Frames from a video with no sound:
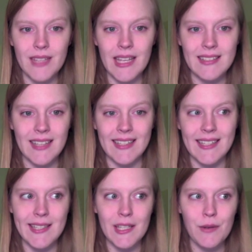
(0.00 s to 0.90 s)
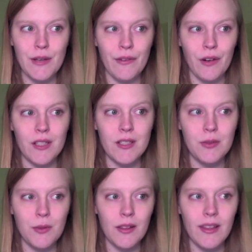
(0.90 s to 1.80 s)
to see you referring
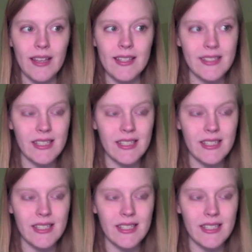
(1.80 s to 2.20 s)
to a list.